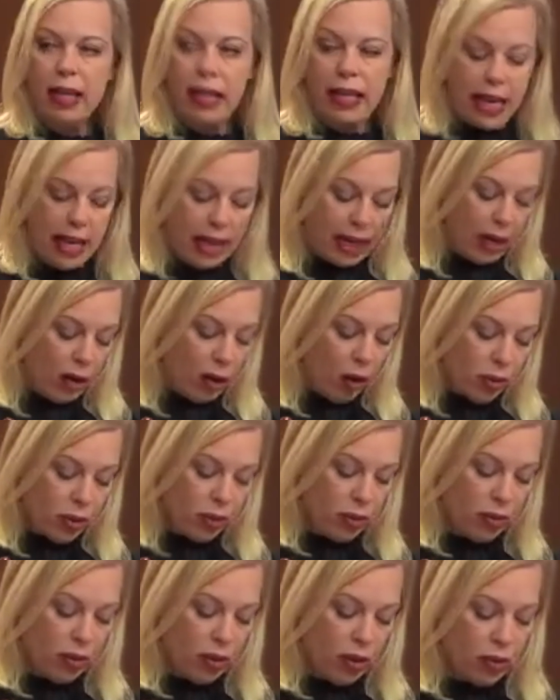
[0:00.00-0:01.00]
Yet I
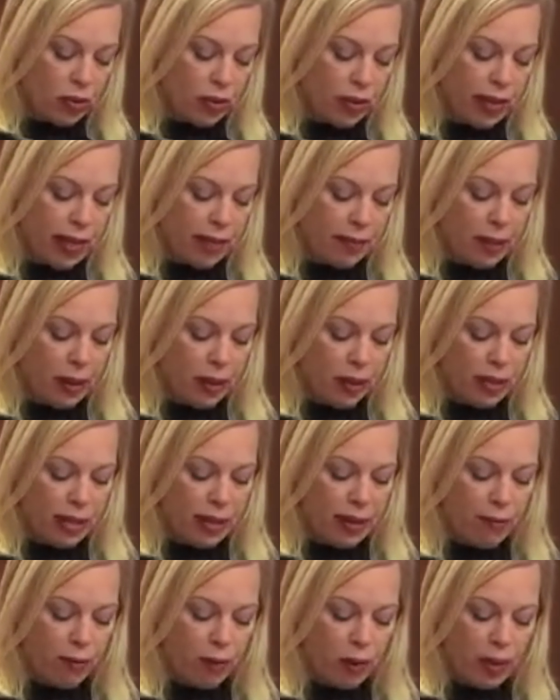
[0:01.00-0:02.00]
also note that Bill
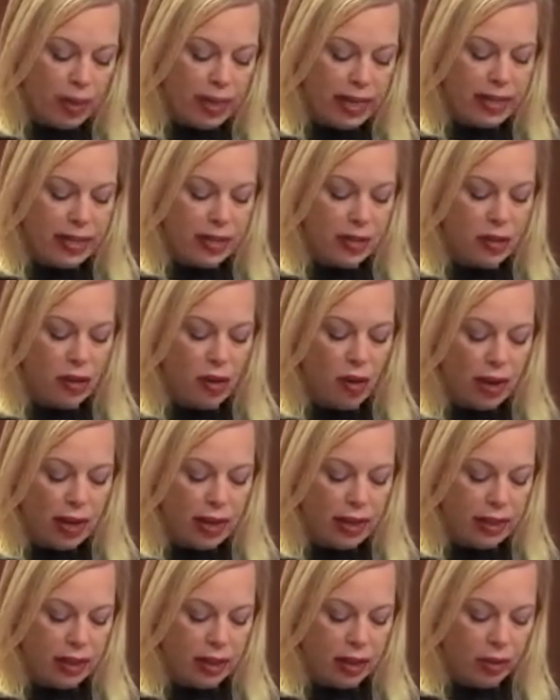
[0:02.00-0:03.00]
C-40 does
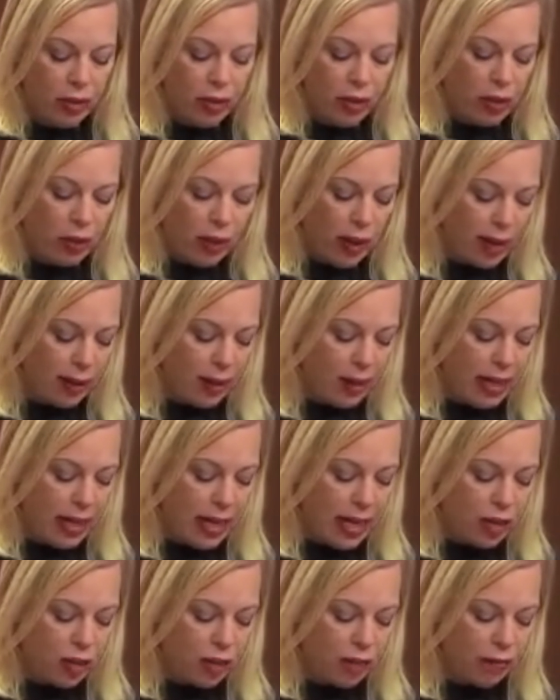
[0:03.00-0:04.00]
not include the
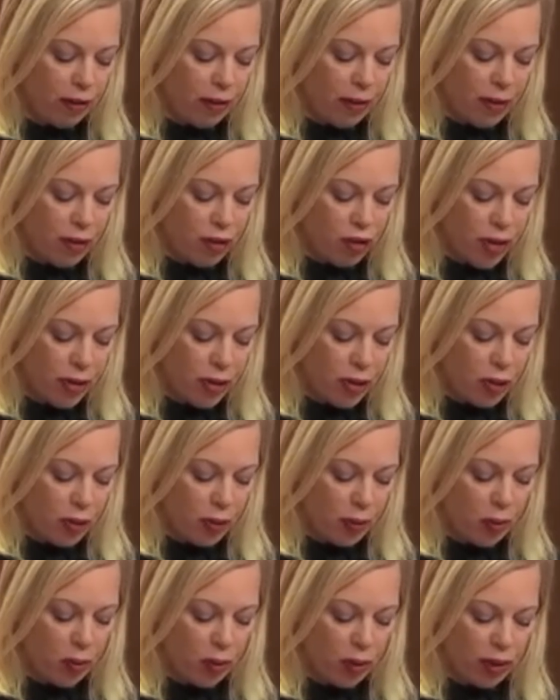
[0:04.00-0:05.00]
recommendation from the judge's
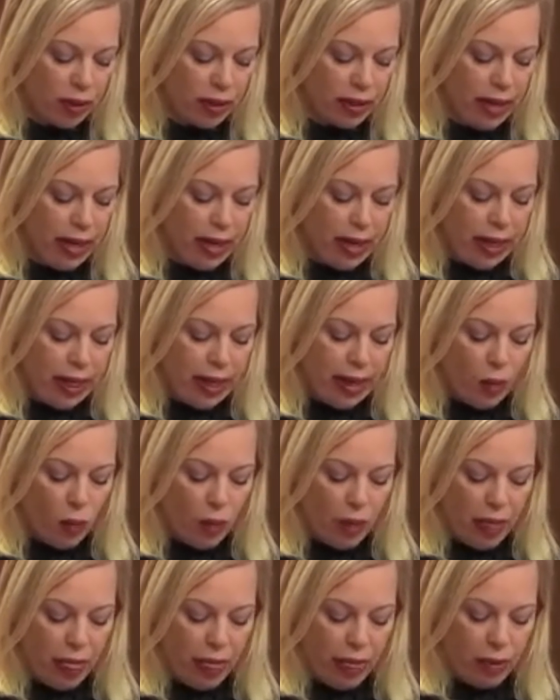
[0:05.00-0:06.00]
report that
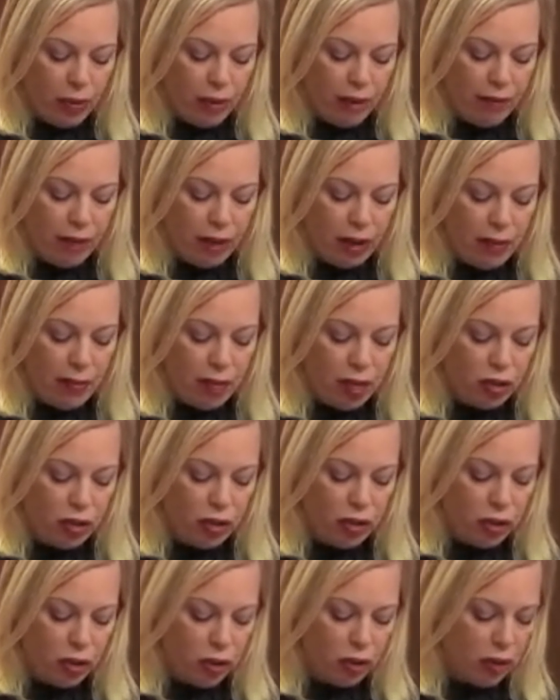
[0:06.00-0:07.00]
one-third of the
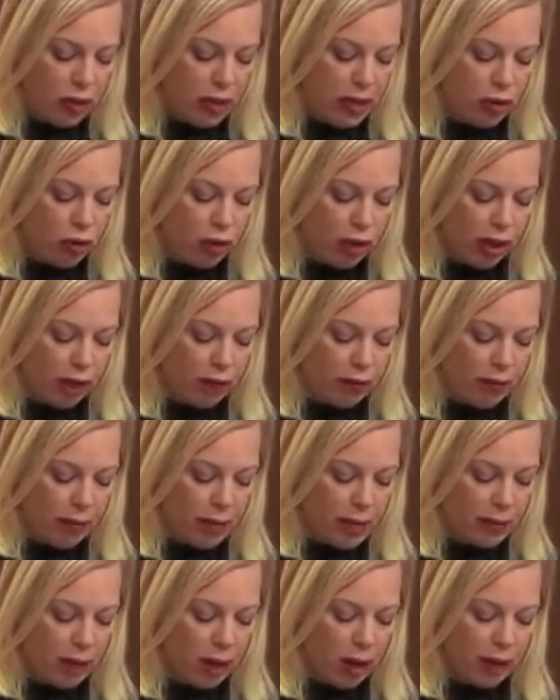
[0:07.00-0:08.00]
commissioners should be drawn from
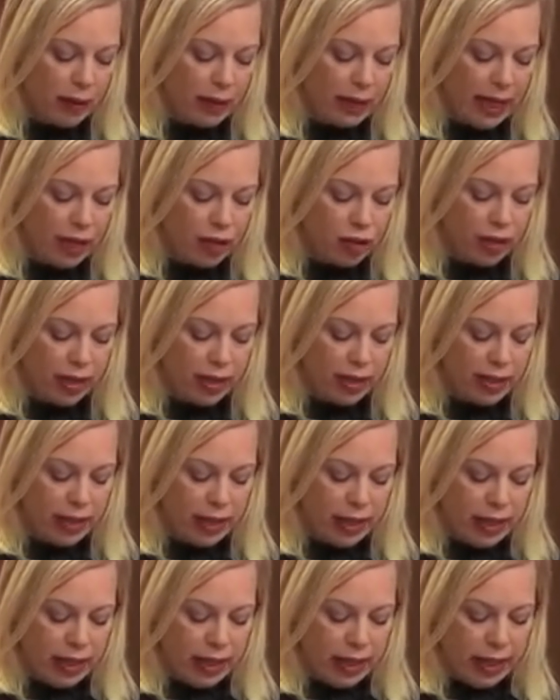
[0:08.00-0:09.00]
these populations,
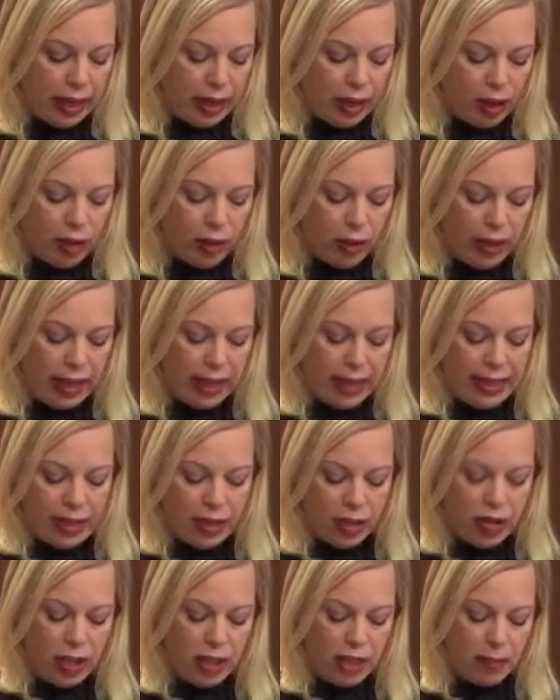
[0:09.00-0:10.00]
including
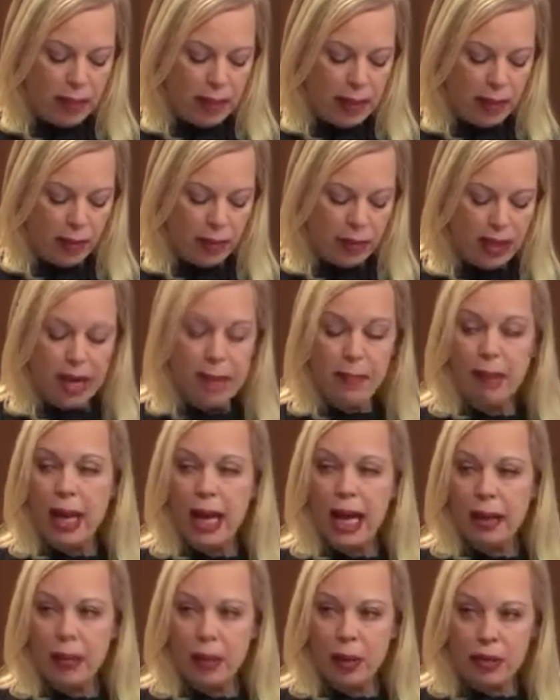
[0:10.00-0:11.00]
Indigenous peoples and
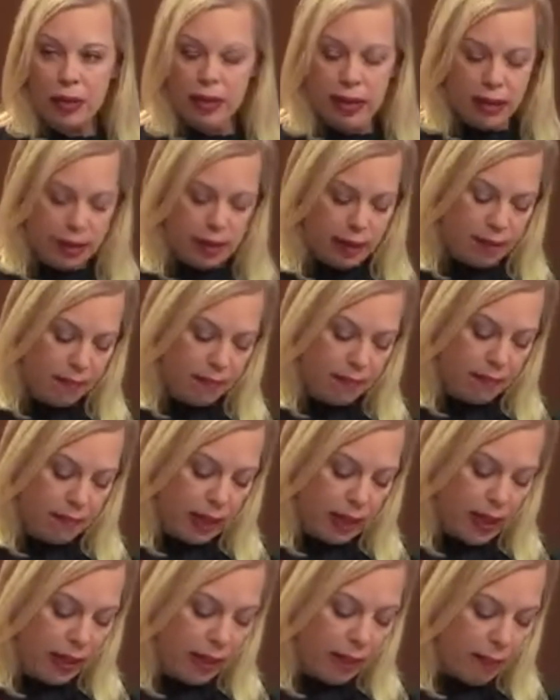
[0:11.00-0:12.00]
Black persons.
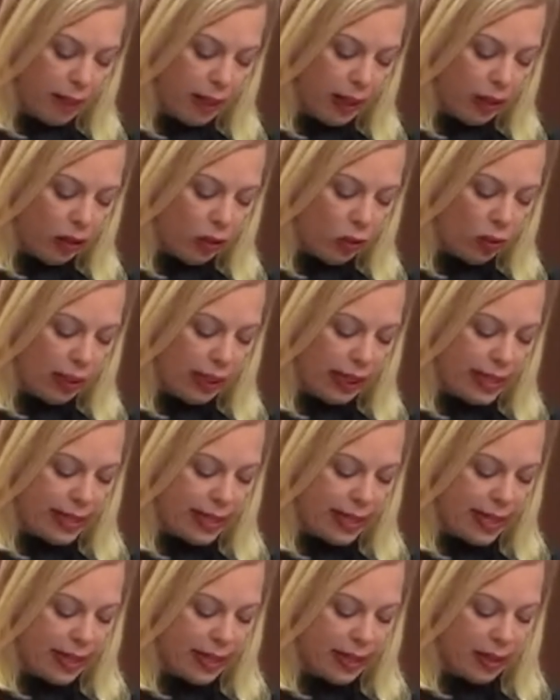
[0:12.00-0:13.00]
The bill only
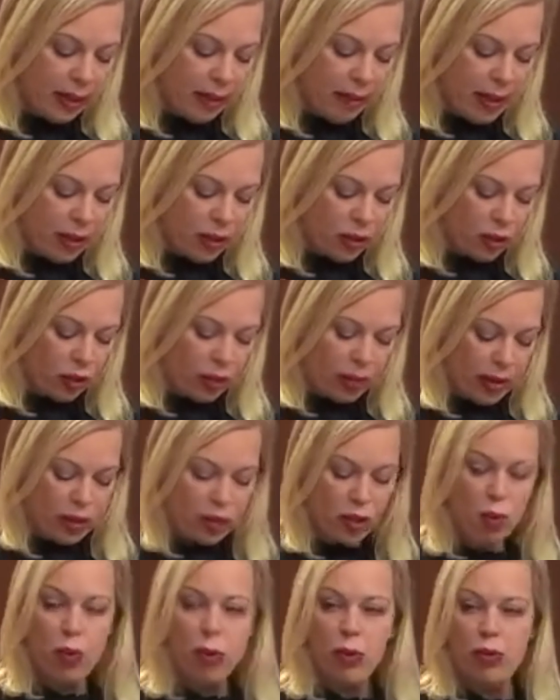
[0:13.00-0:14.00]
says that the minister
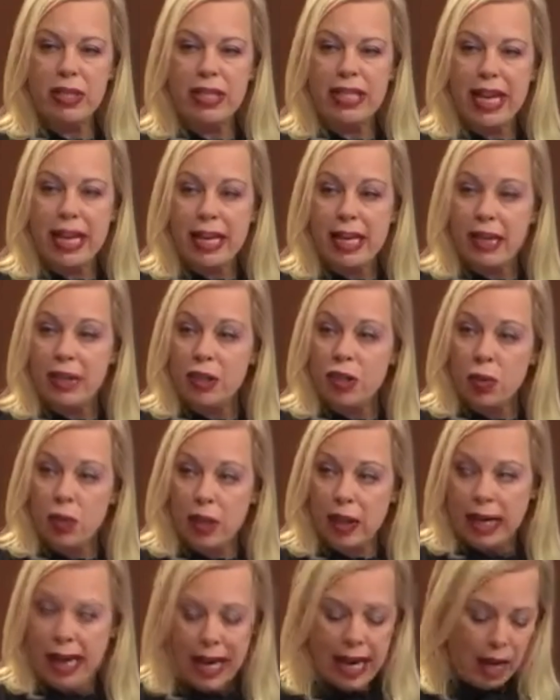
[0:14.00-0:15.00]
must, quote, take into
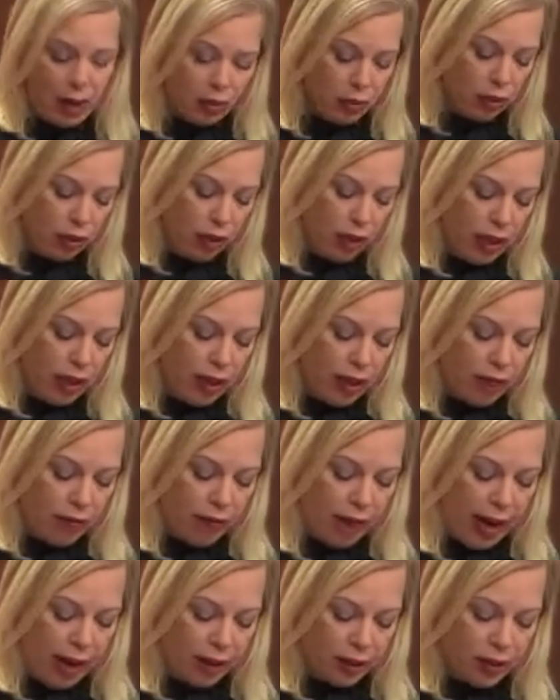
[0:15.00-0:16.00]
account
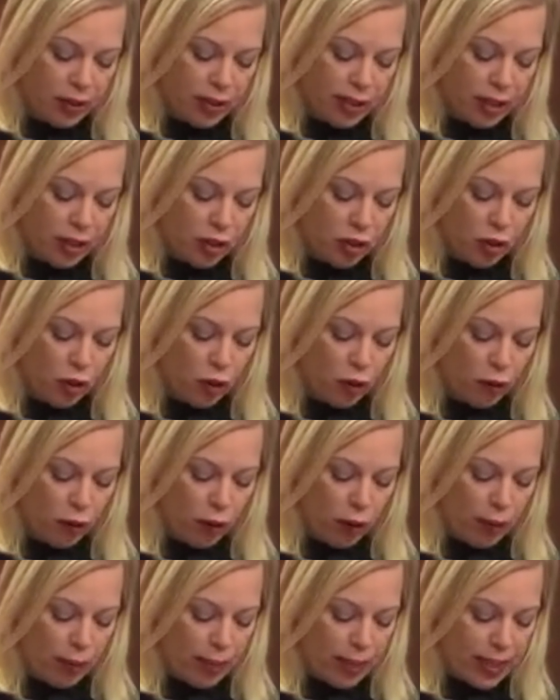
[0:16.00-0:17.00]
factors such as
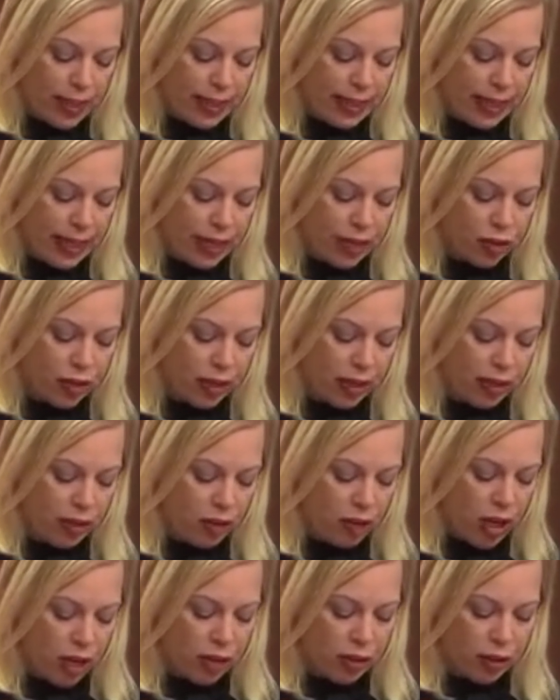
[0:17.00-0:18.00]
overrepresentation,
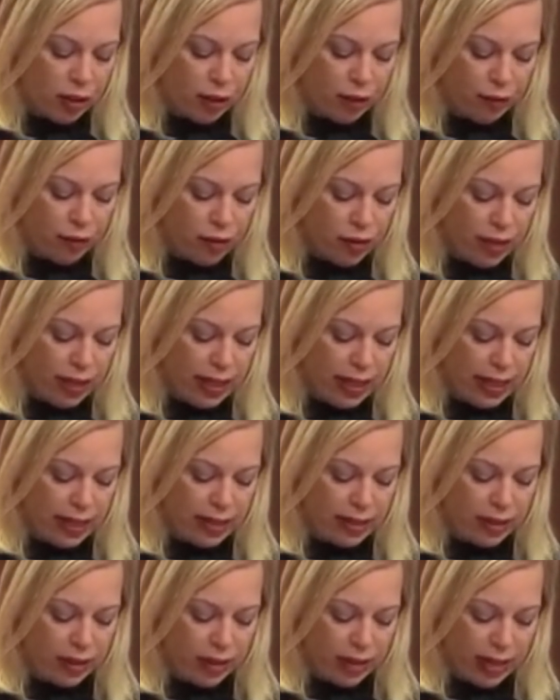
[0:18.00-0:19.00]
gender diversity
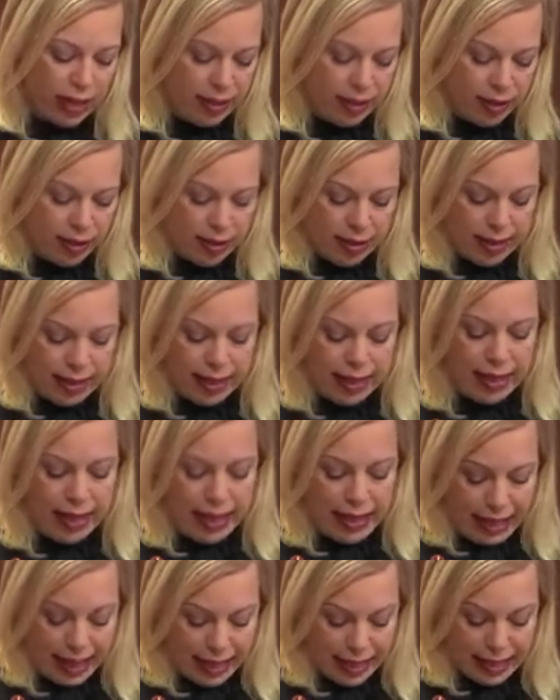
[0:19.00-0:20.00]
considerations,
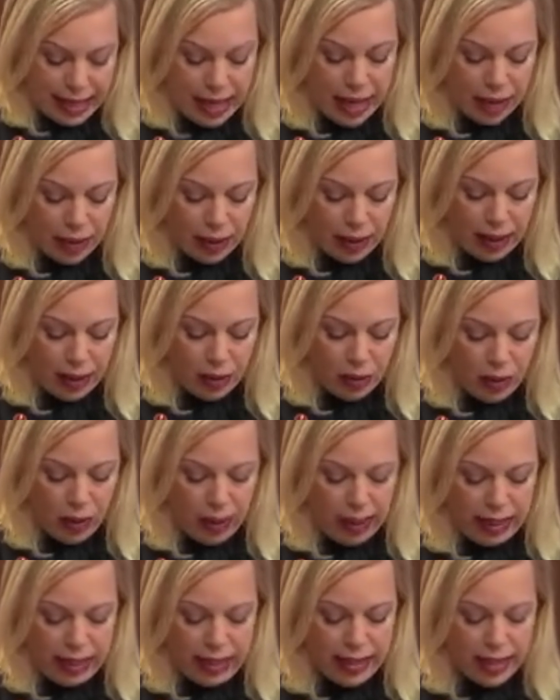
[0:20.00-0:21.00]
etc.,
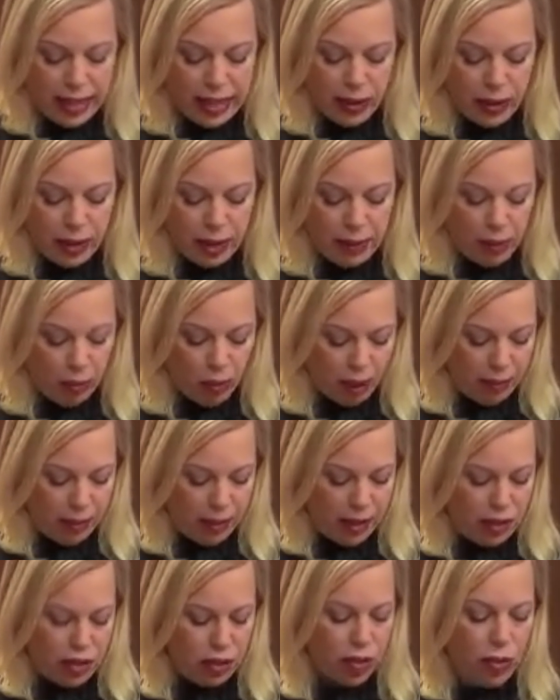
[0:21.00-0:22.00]
when considering
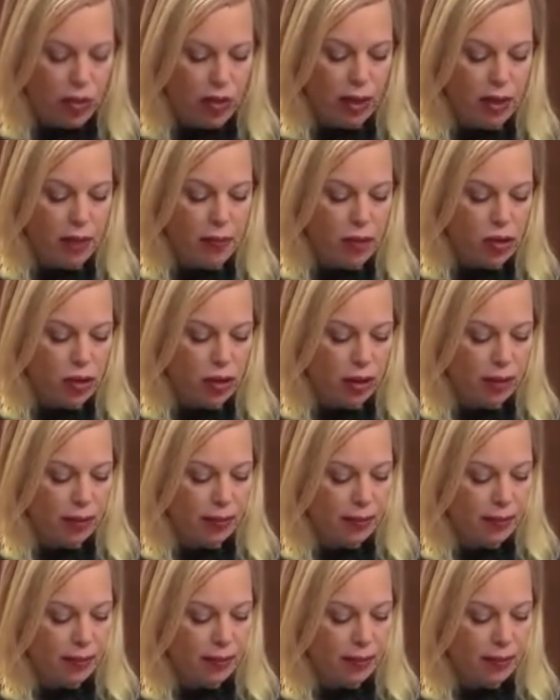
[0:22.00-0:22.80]
appointments to the commission.